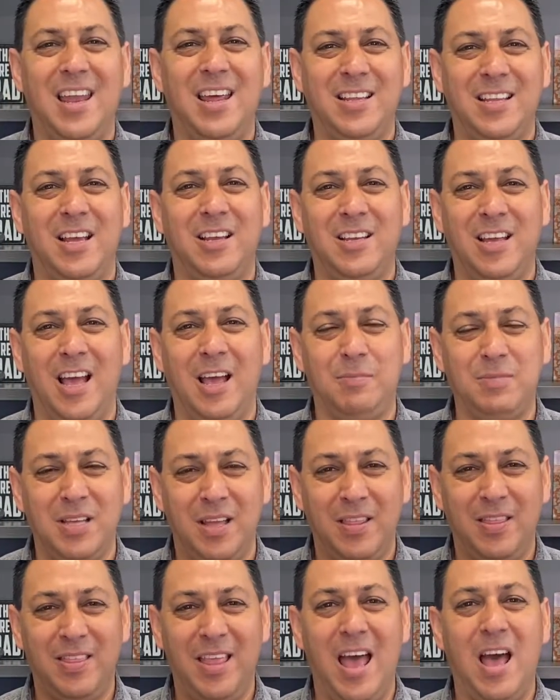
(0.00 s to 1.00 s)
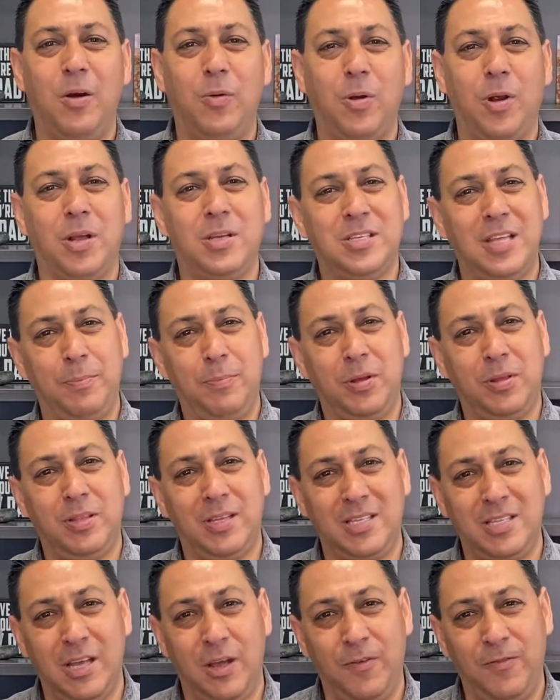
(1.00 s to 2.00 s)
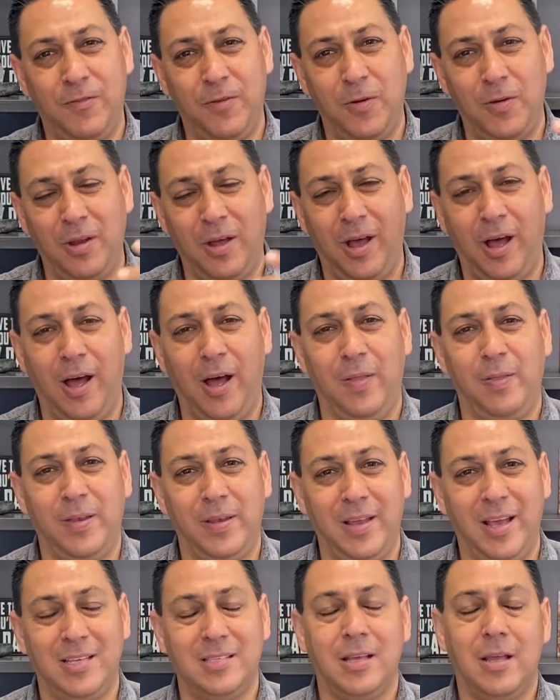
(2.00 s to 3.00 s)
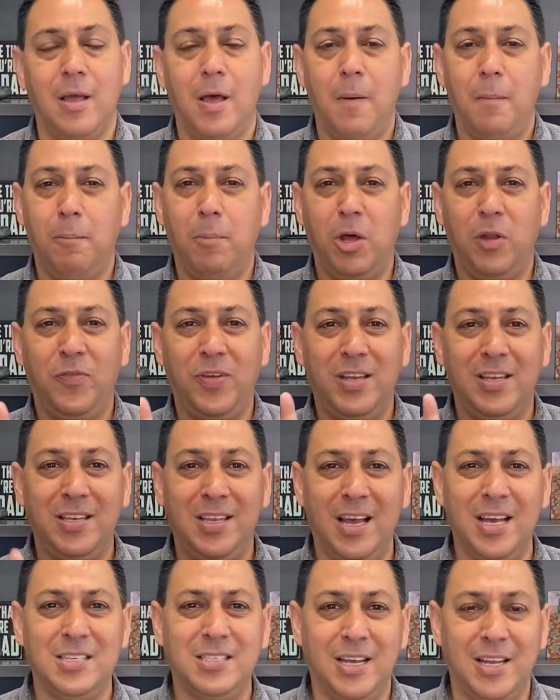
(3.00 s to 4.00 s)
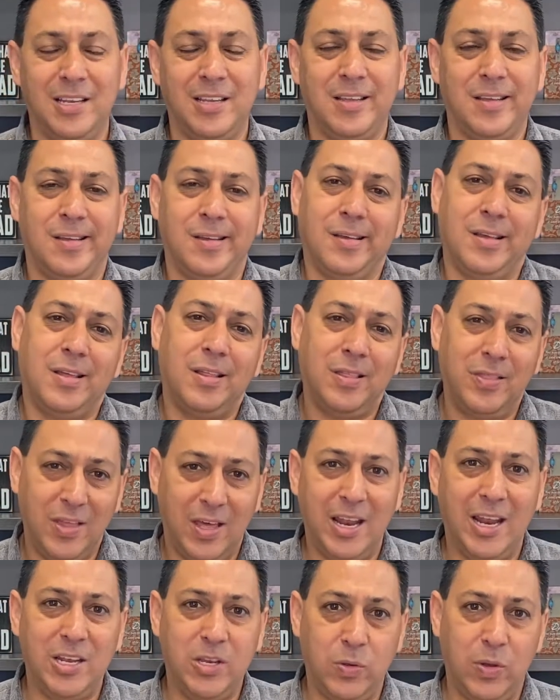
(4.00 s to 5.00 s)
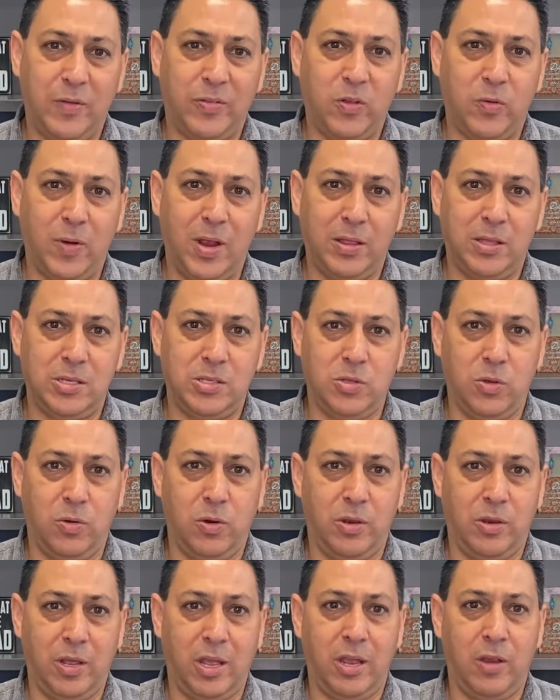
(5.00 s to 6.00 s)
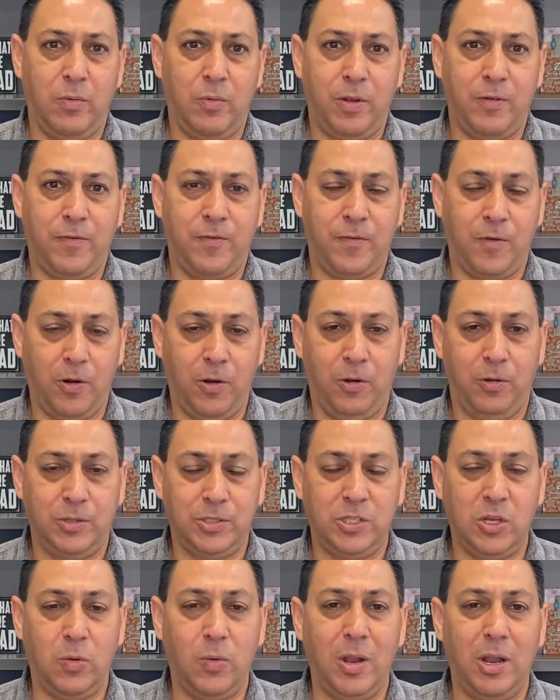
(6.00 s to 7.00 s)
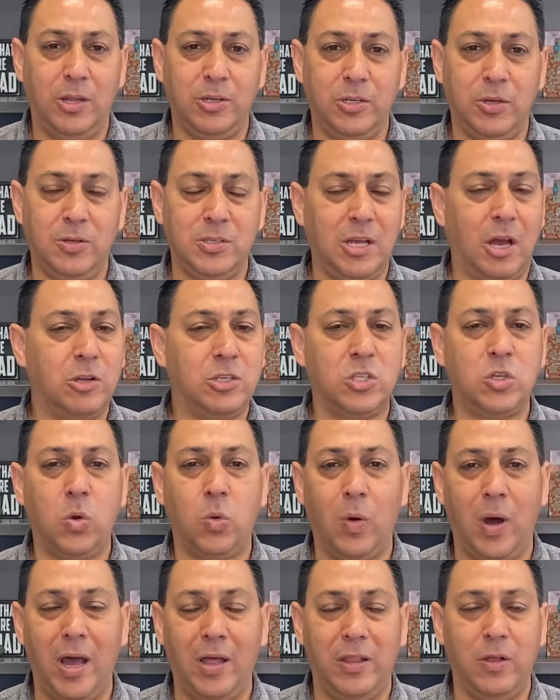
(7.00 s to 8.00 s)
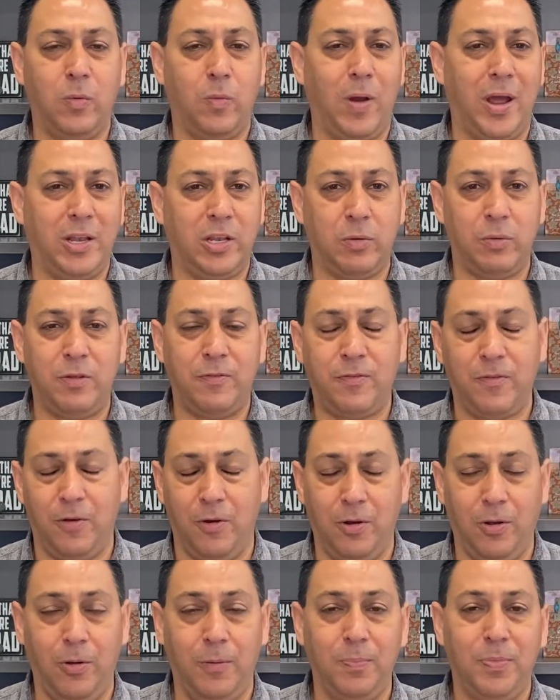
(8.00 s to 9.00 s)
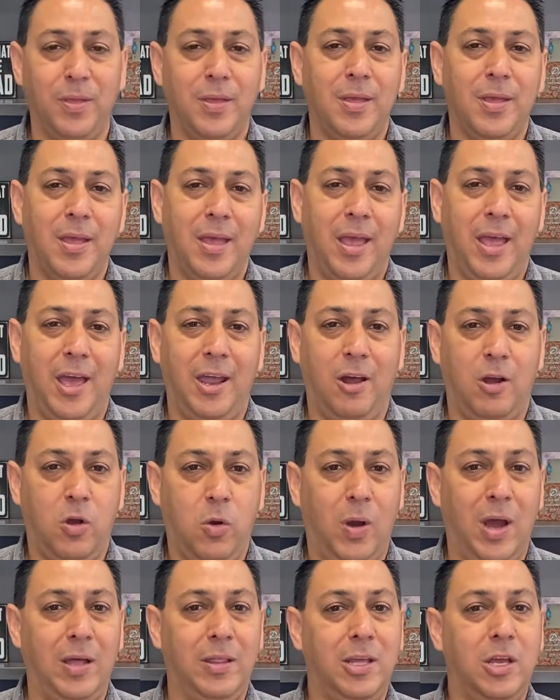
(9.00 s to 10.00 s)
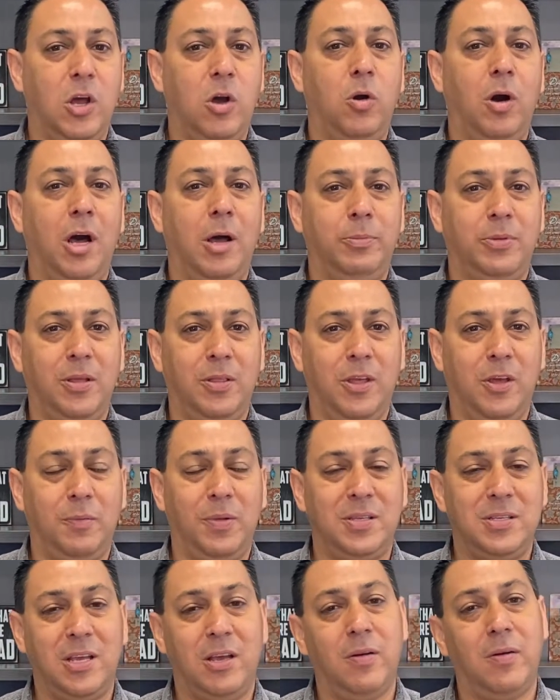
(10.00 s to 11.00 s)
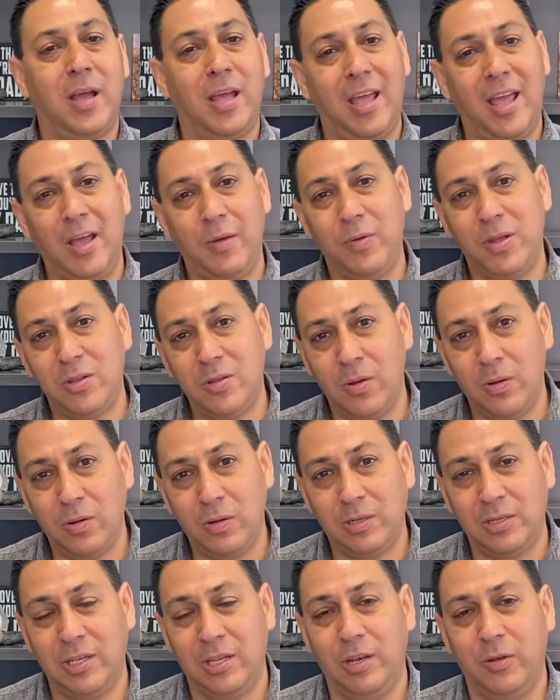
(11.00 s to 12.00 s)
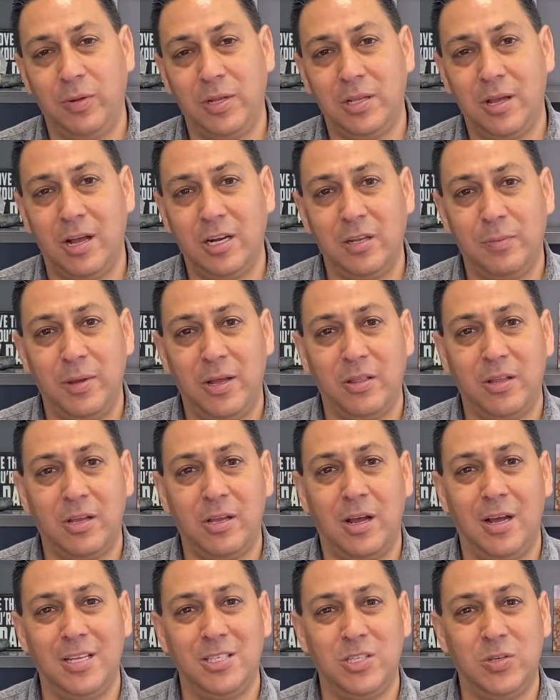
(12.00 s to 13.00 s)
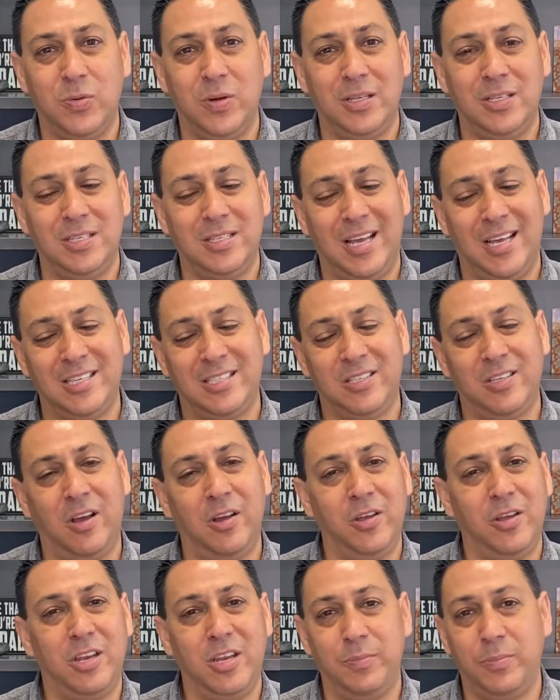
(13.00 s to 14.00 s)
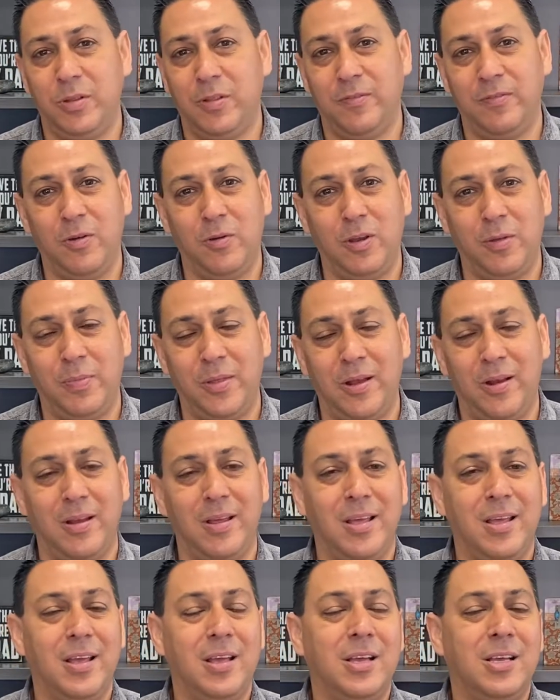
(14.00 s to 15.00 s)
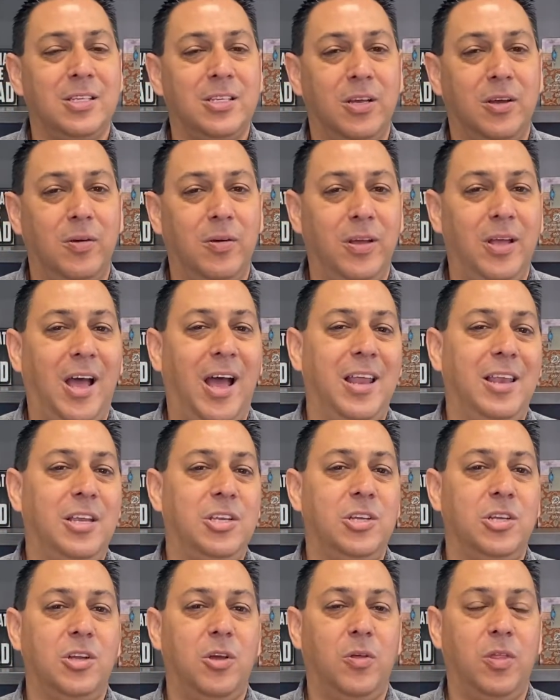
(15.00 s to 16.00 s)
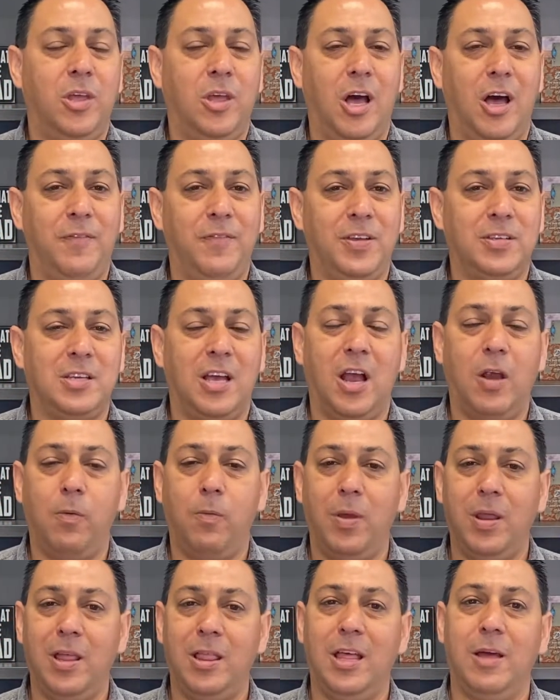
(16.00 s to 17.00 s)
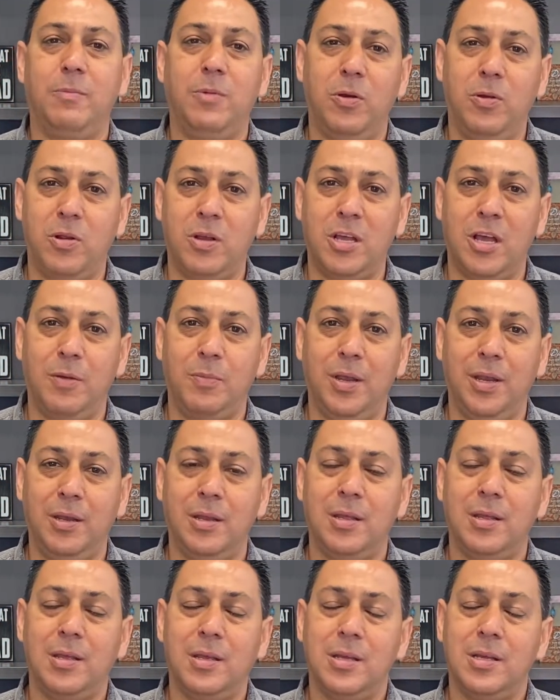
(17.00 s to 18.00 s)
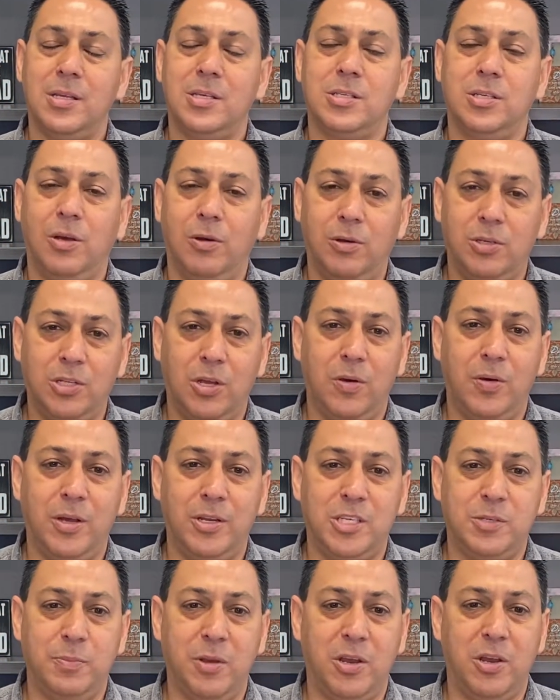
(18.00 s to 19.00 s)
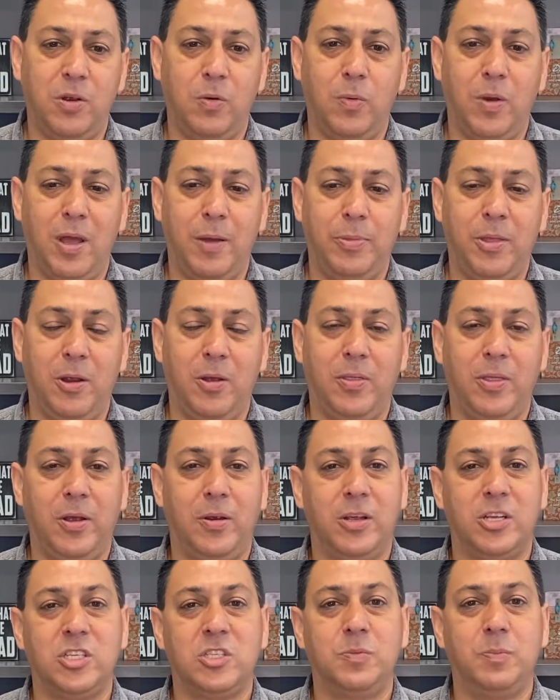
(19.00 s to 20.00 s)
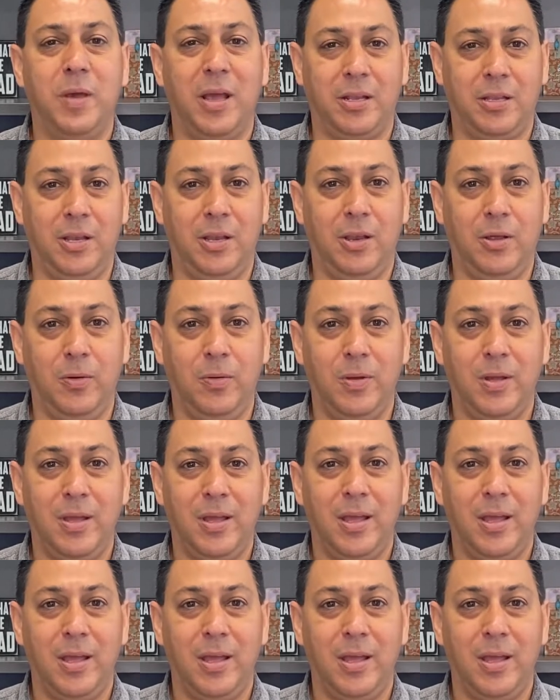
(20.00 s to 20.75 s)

10 times that works. They put the cell phone on the desk. But if it doesn't, then I do have to write the student a referral. And so what I'll do is I'll just quietly write the referral, and I'll quietly go up to them and say, all right, hey, we talked about the consequences. I saw you didn't put the phone up there, so I need you to go to the office. I already let them know you're coming, so just go ahead and just make your way up there, and they're expecting you.